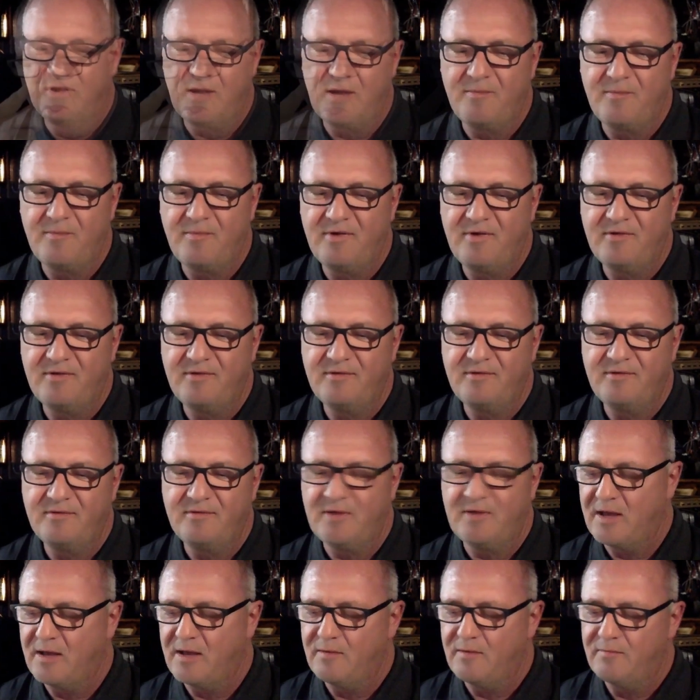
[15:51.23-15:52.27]
look up
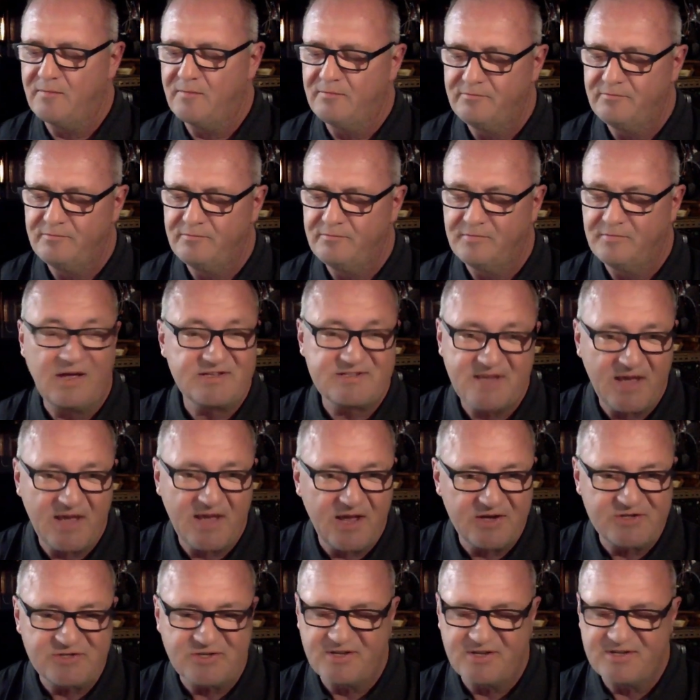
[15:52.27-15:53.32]
Los
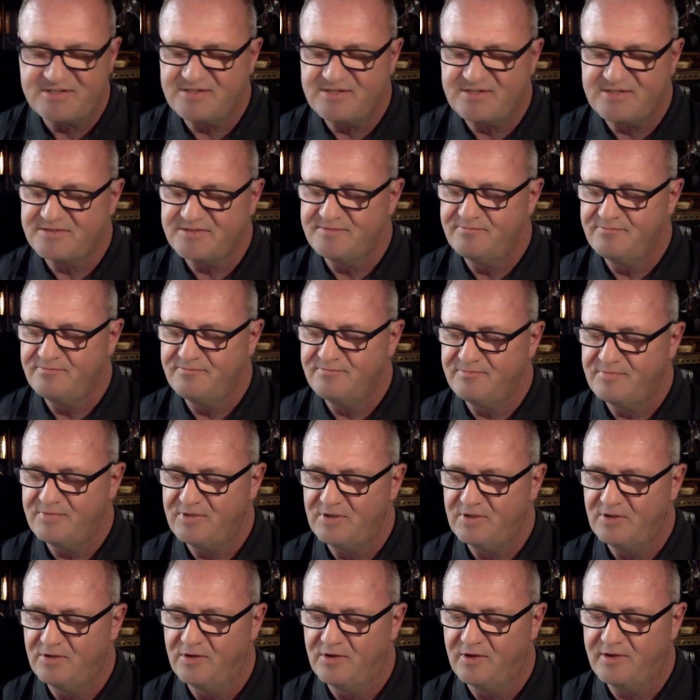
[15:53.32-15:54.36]
Angeles.
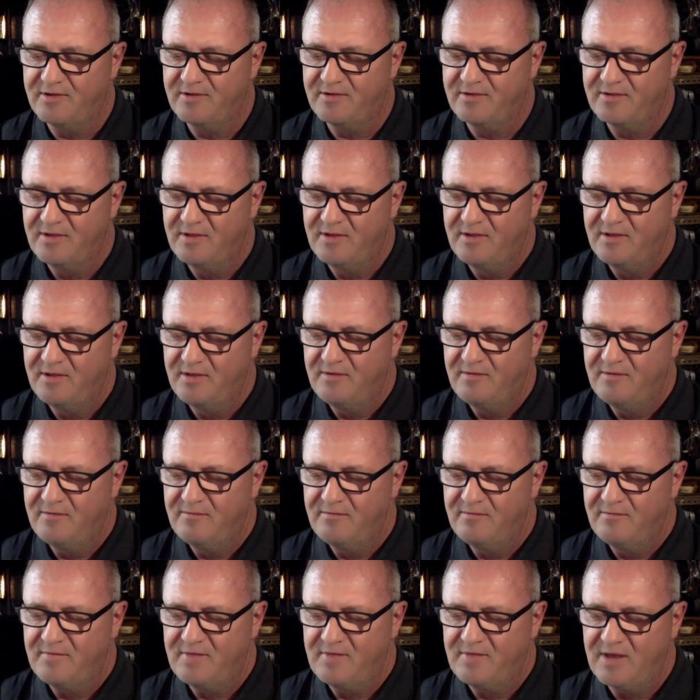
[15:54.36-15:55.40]
You look,
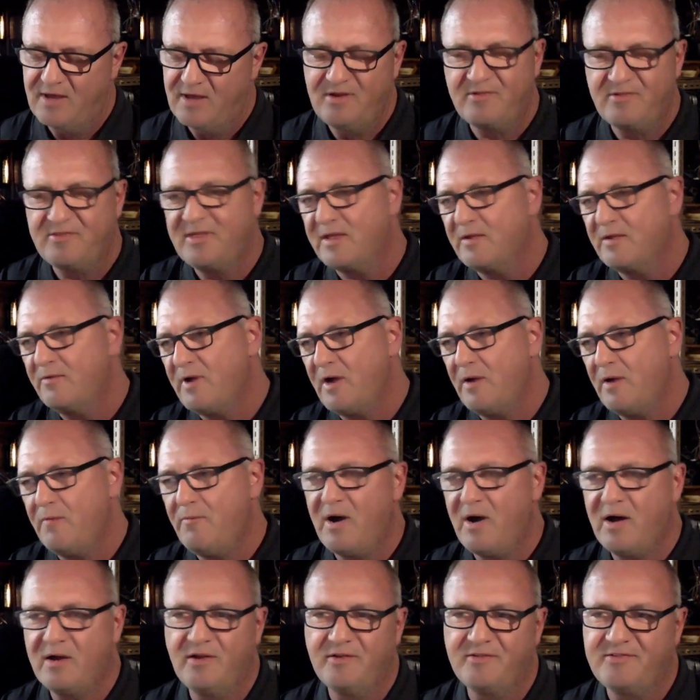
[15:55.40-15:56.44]
and you're thinking,
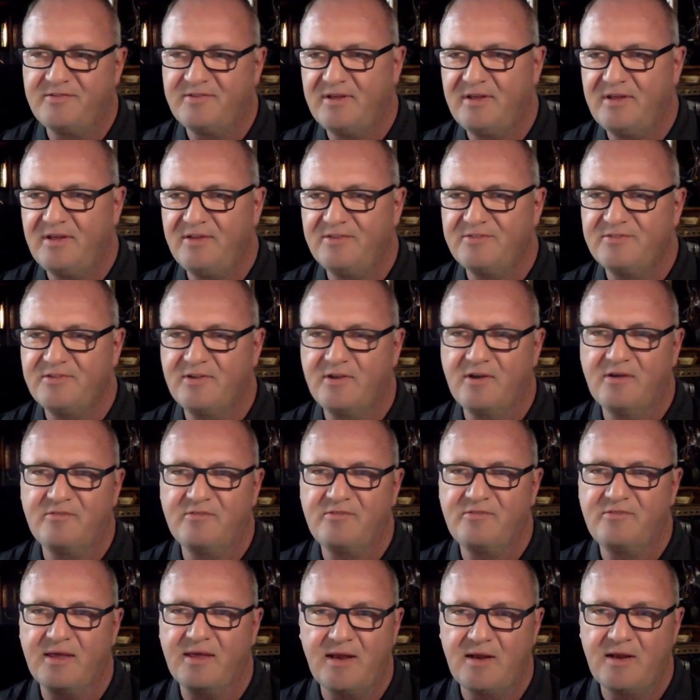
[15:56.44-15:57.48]
well, Model T. So you're
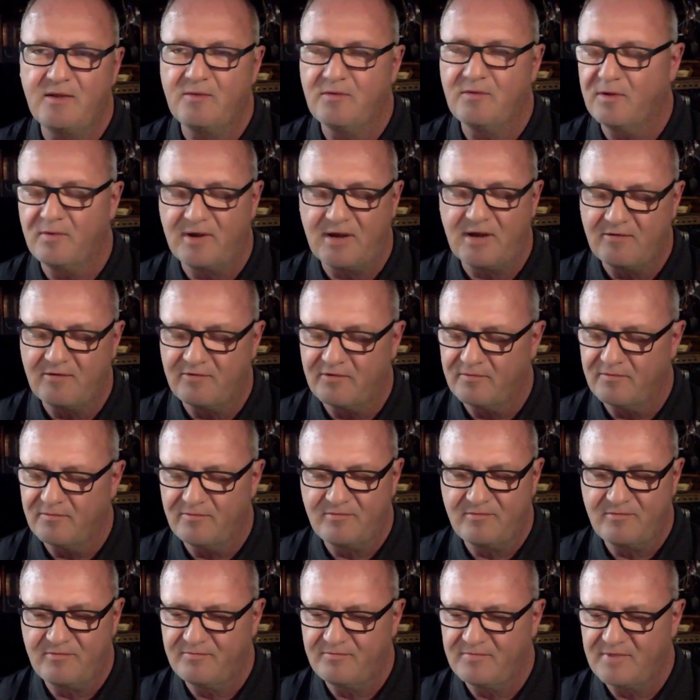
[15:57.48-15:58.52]
thinking anywhere,
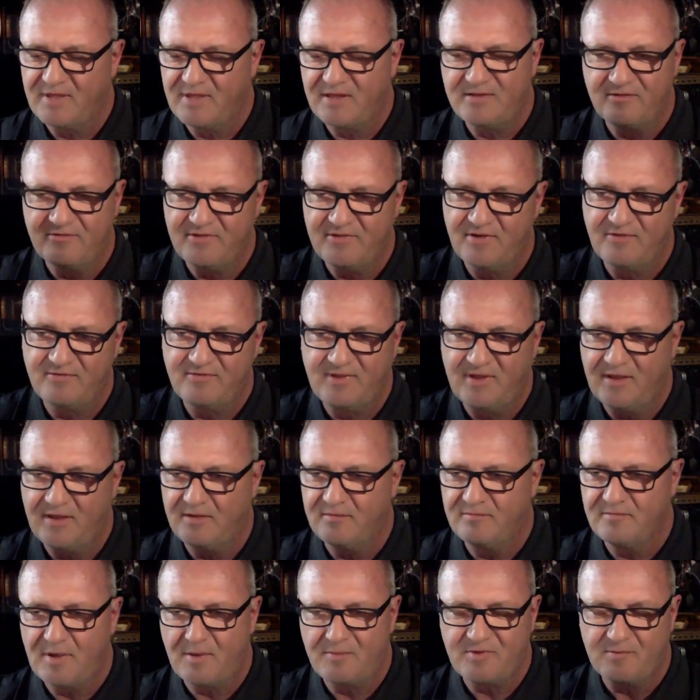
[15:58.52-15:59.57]
whatever,
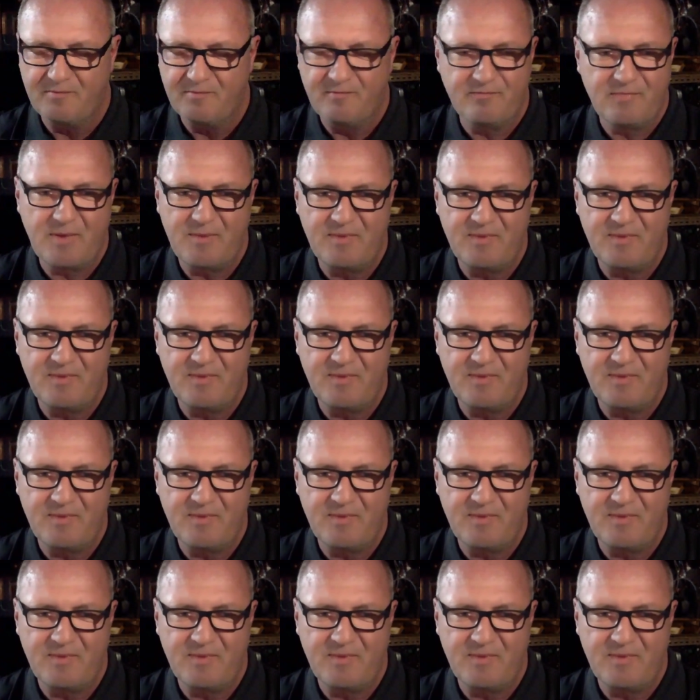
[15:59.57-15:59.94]
1915 up to